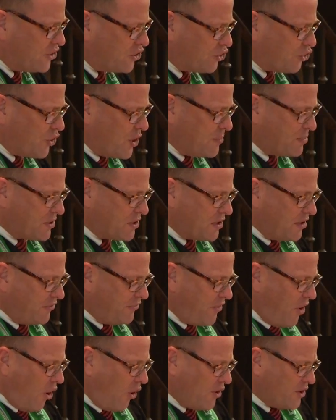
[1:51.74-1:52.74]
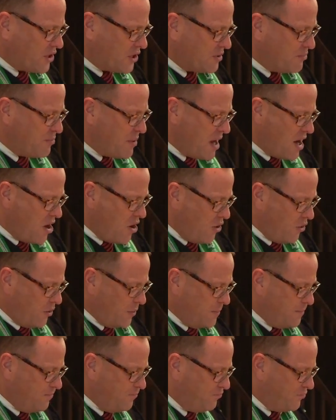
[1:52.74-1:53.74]
strips the forests bare.
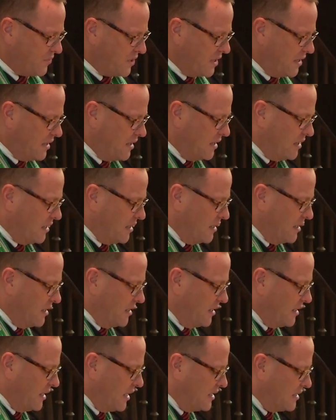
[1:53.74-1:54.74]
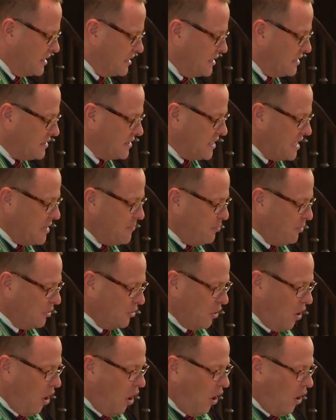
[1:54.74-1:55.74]
And in his
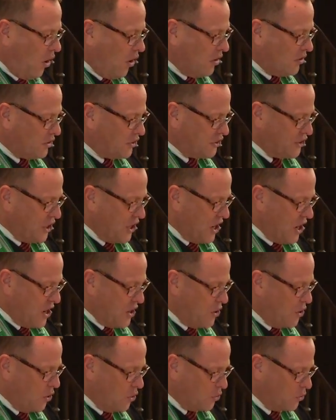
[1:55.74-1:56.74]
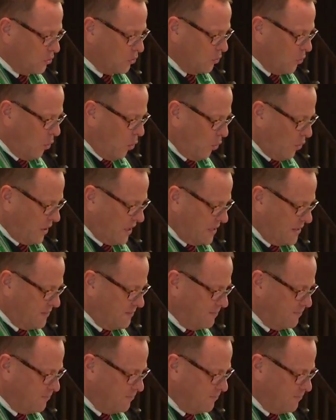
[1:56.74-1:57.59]
temple all say, Glory.